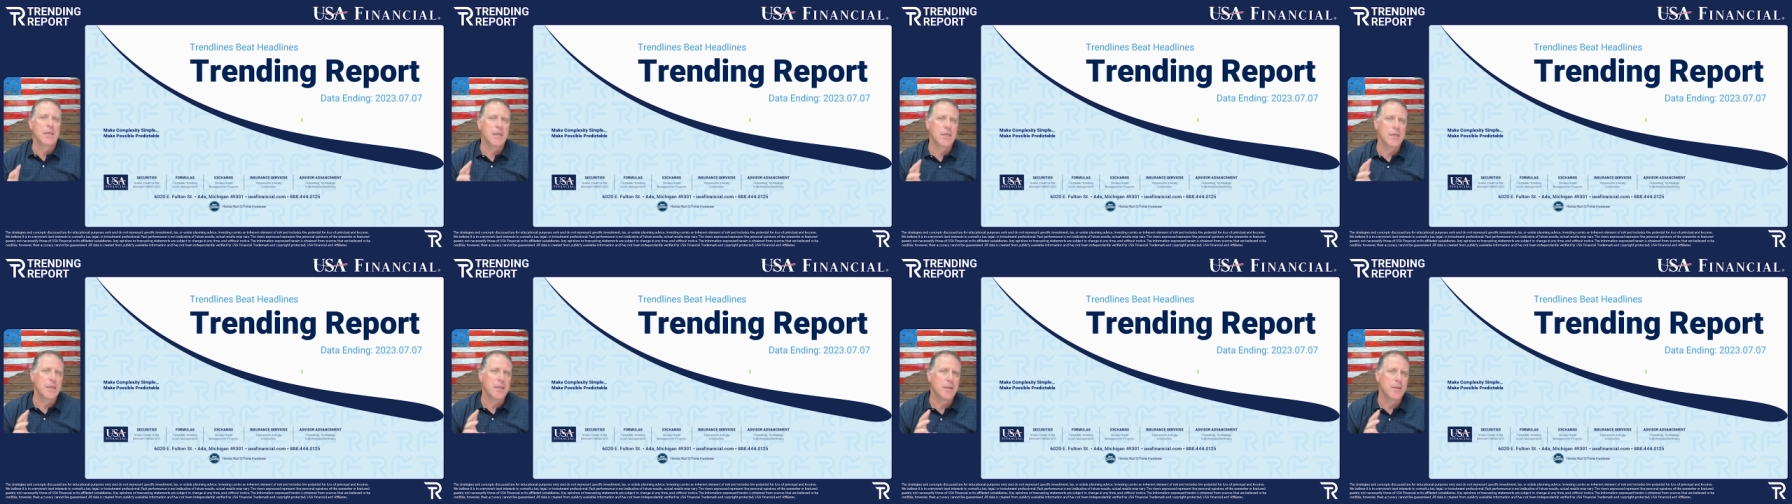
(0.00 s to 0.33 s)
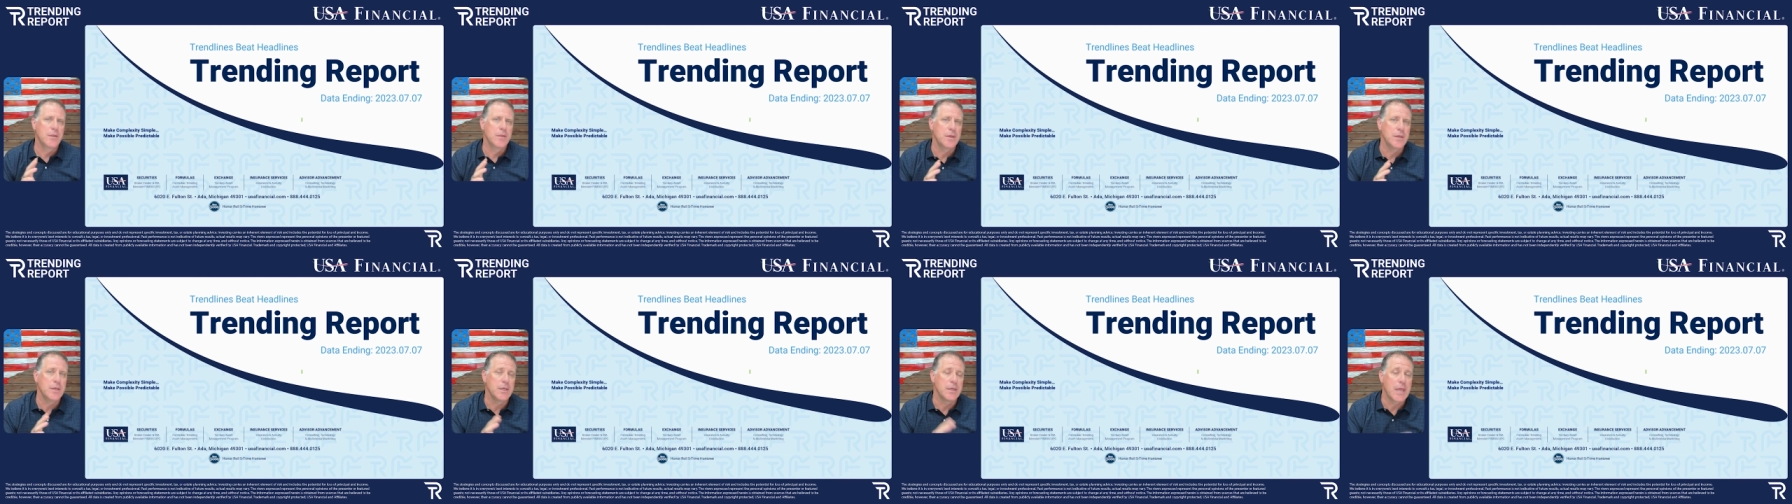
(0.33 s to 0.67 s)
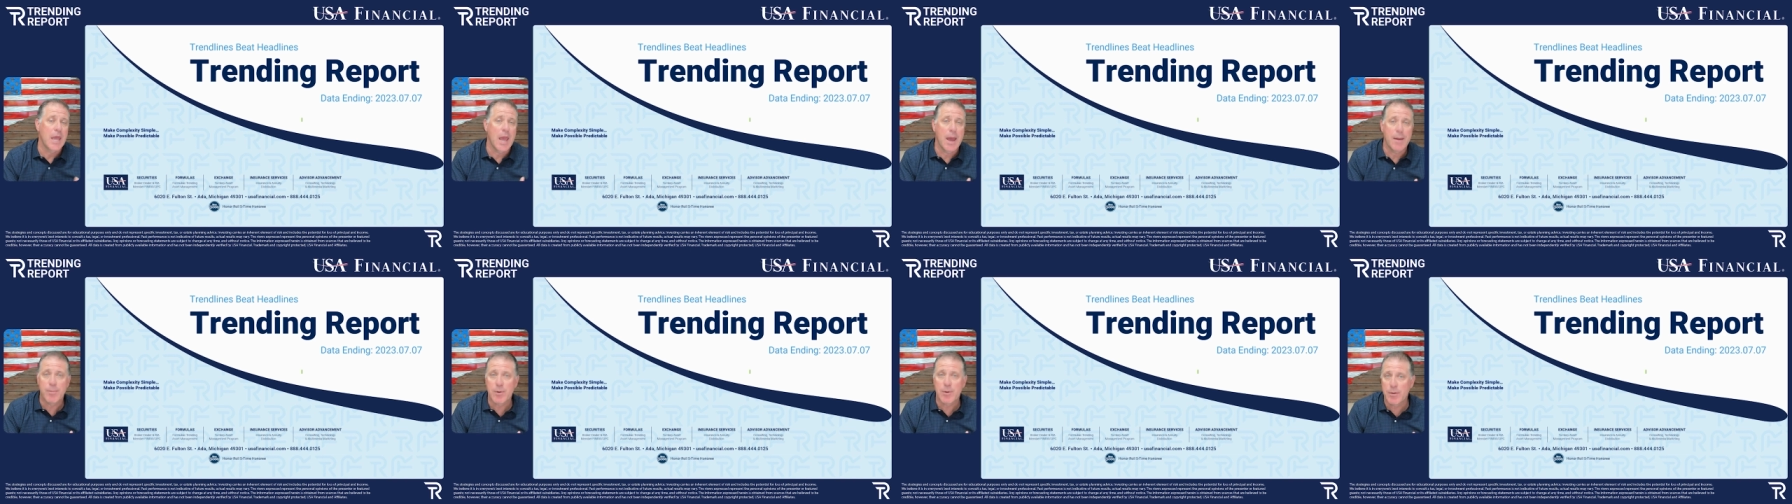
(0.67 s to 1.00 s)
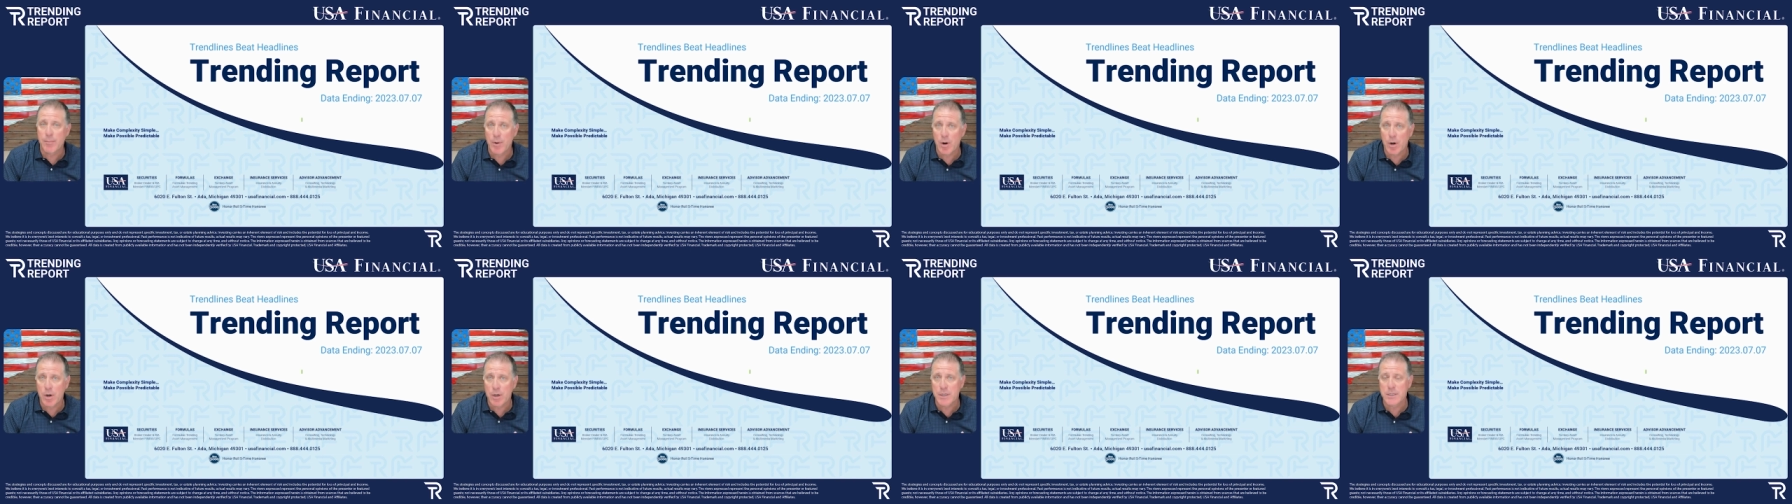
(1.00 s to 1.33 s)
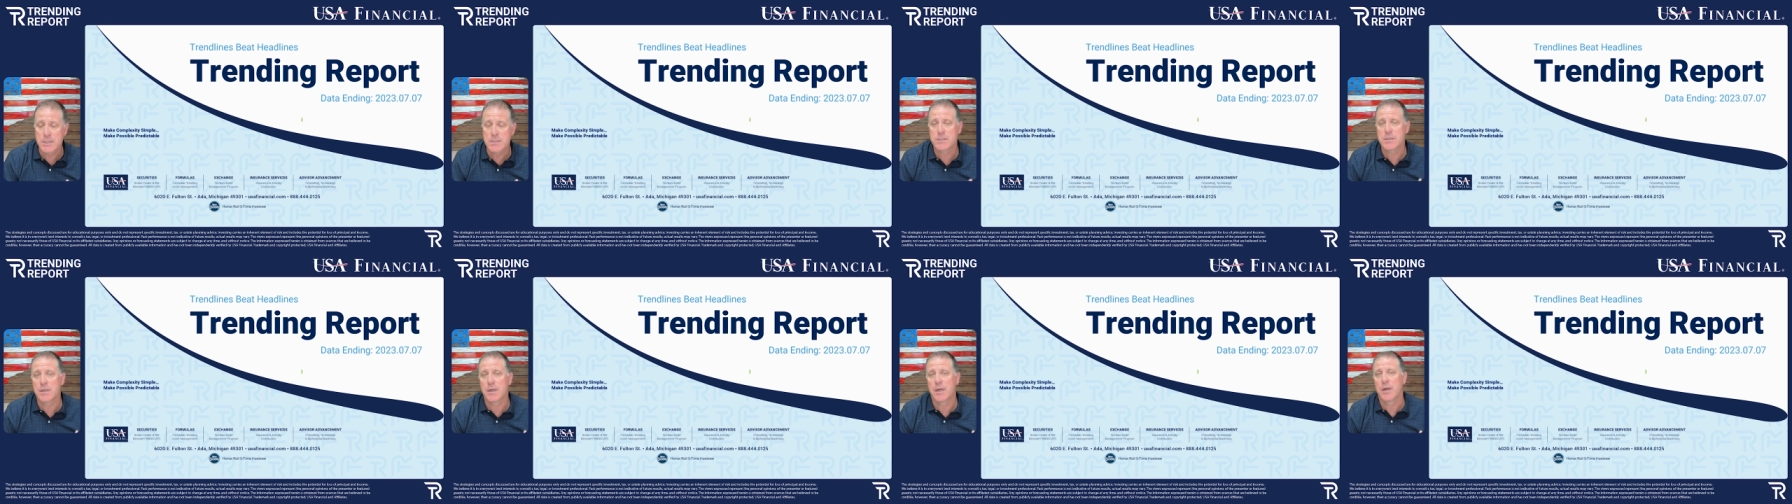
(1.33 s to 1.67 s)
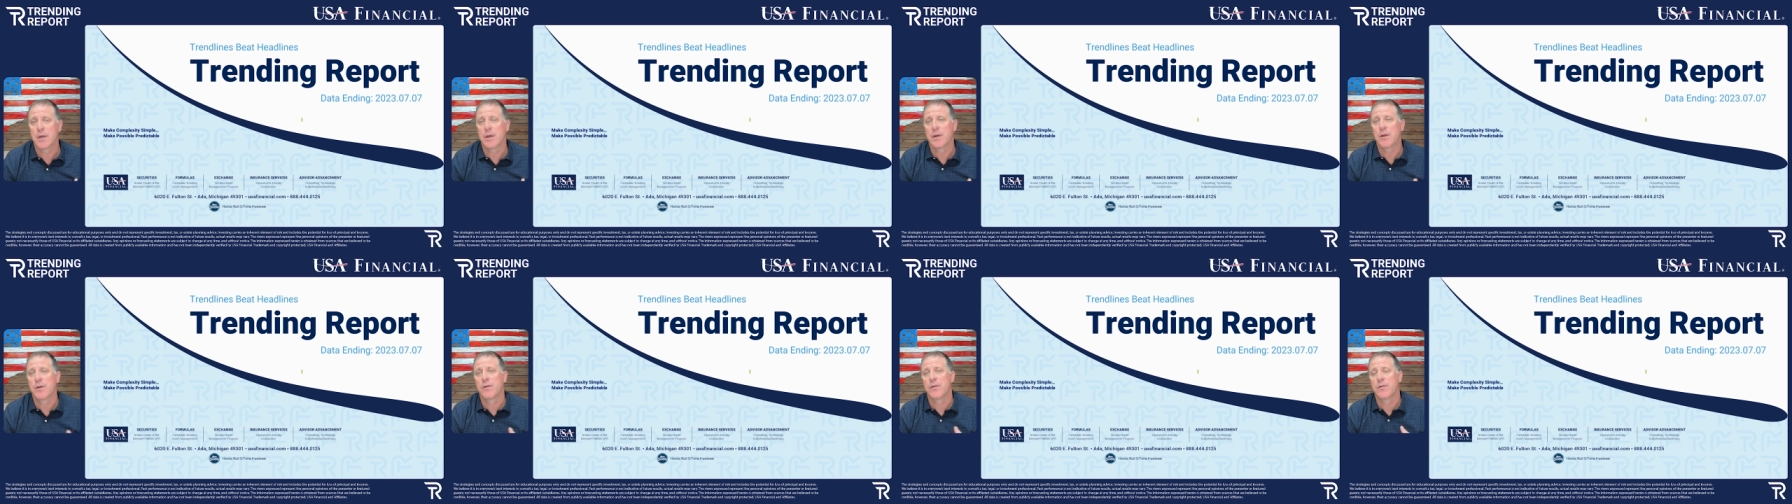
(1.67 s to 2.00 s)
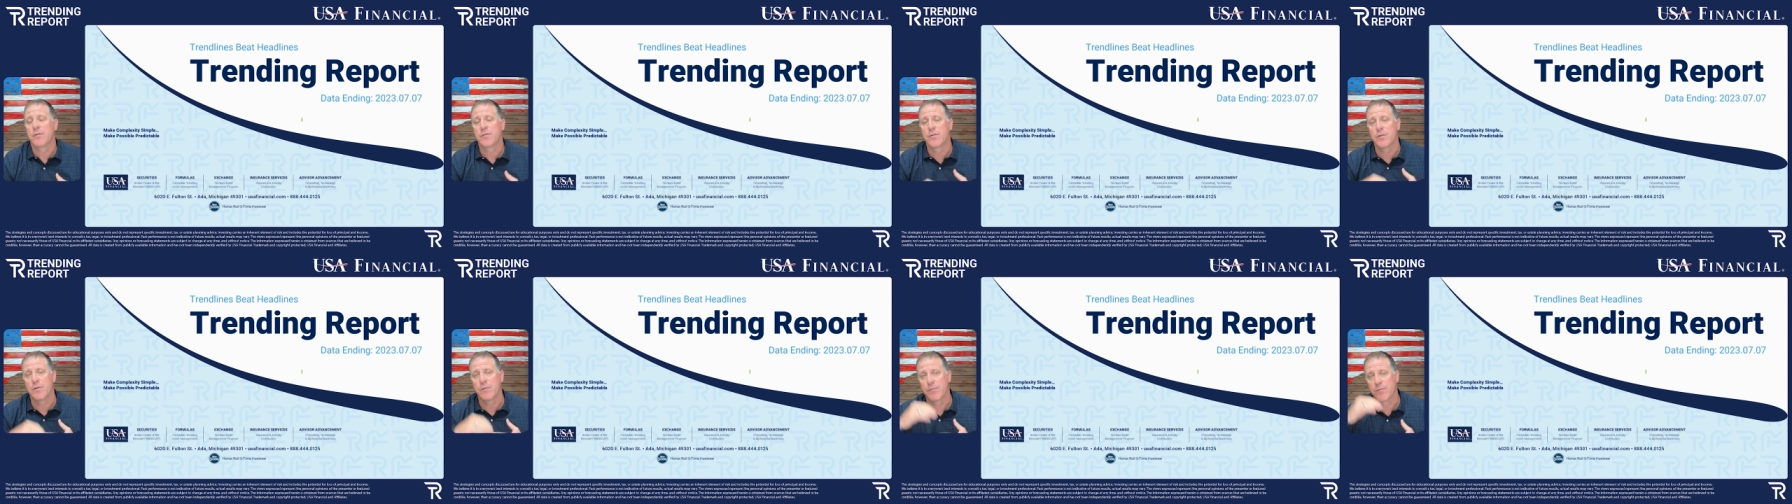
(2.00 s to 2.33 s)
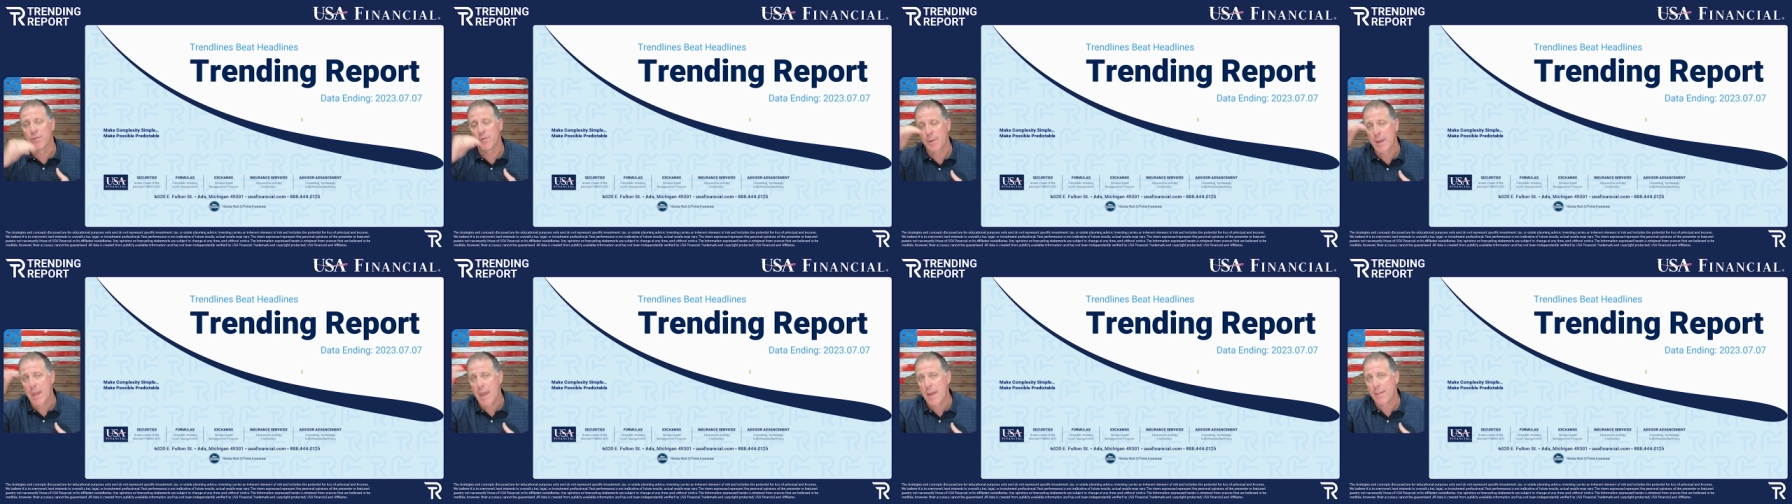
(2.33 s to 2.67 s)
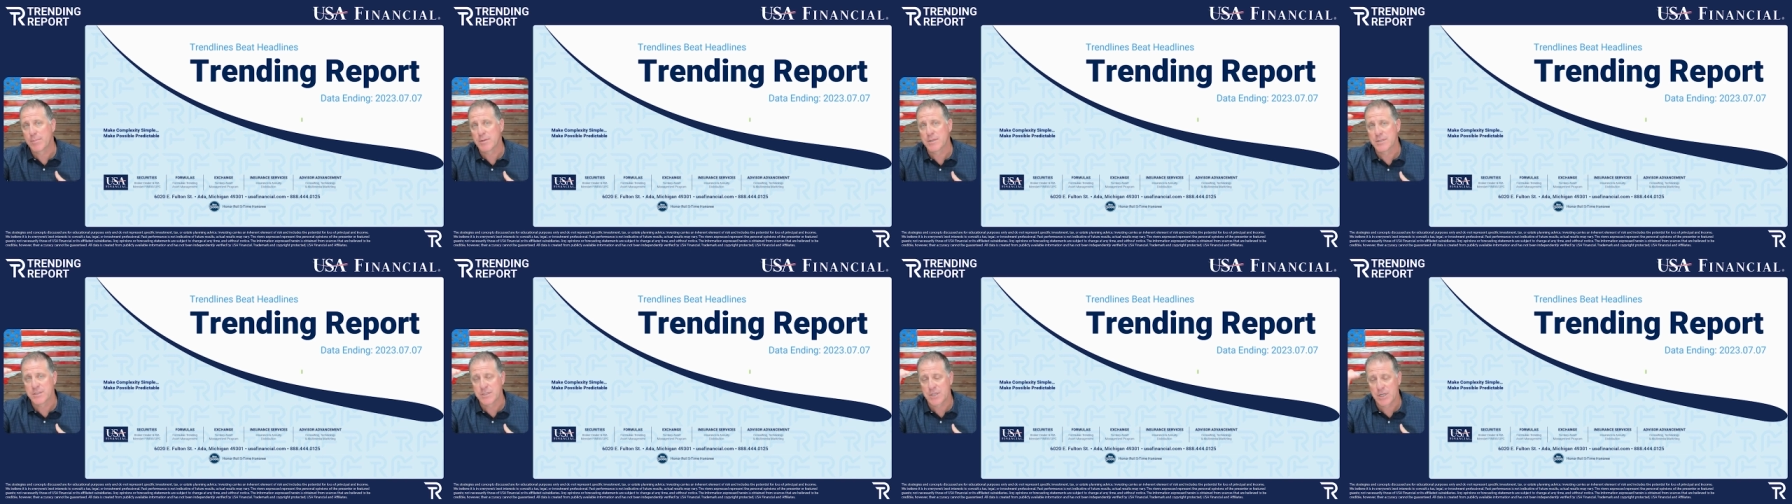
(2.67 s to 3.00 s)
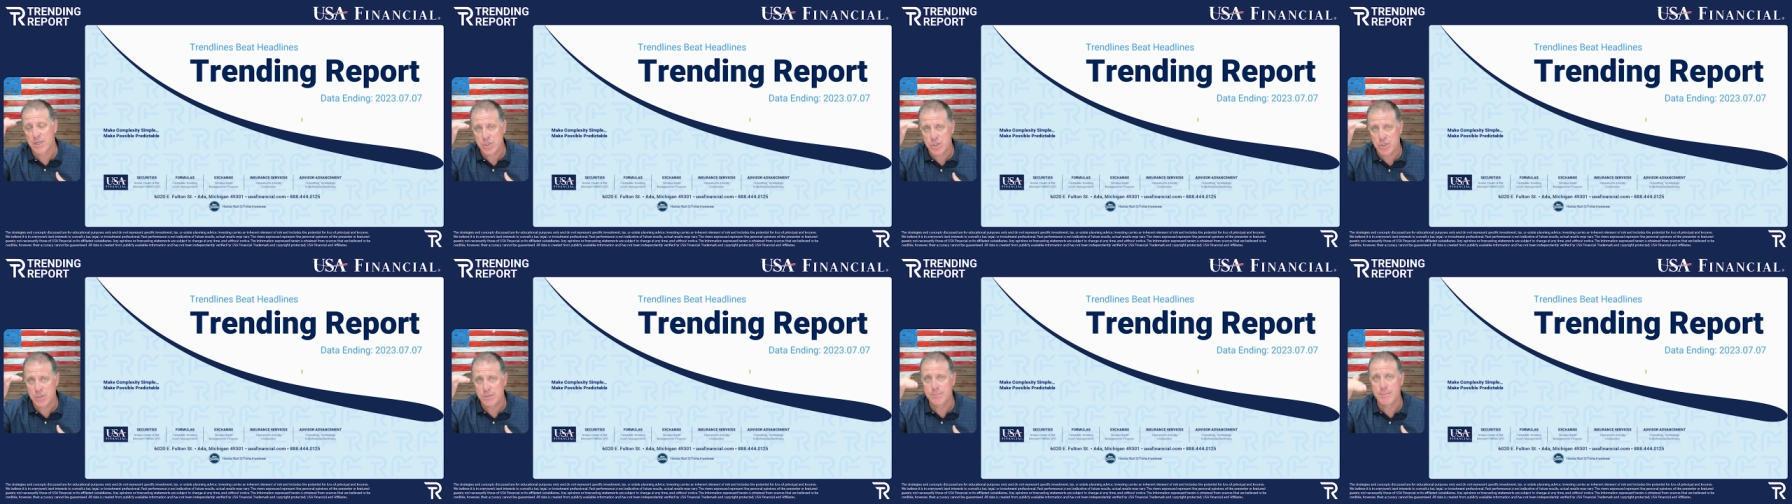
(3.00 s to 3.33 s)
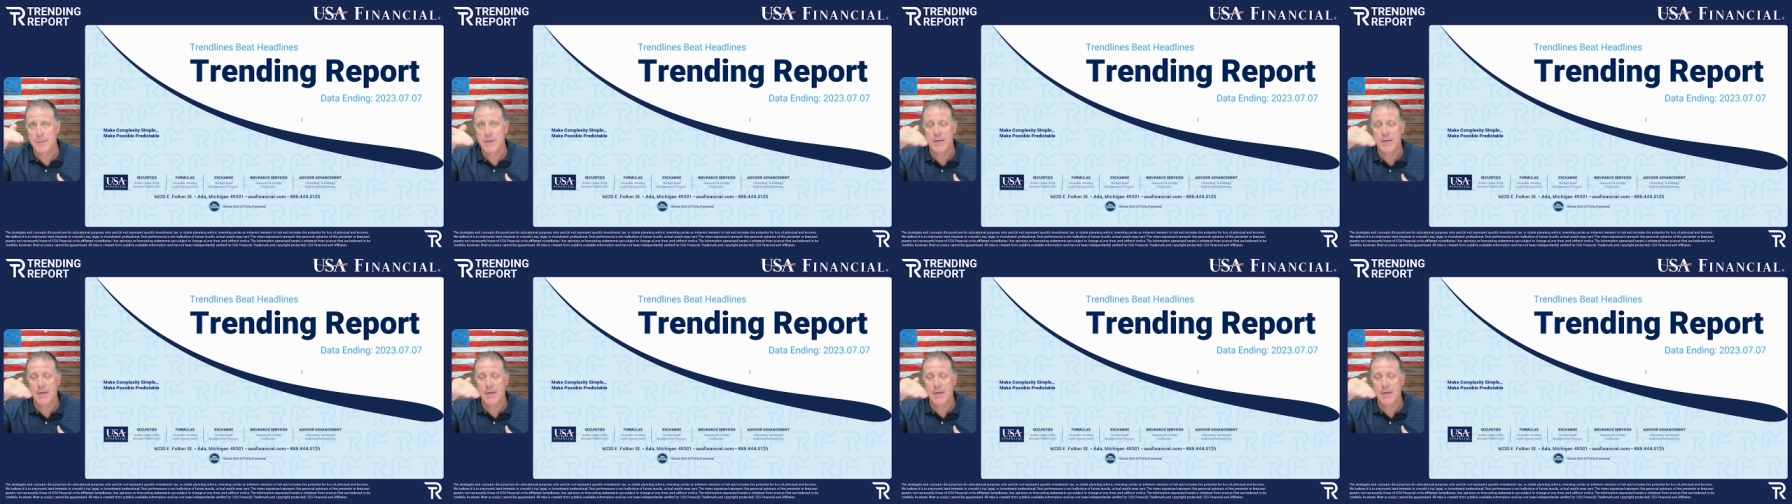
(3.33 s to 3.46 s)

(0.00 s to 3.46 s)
in the capital markets, from capitalization,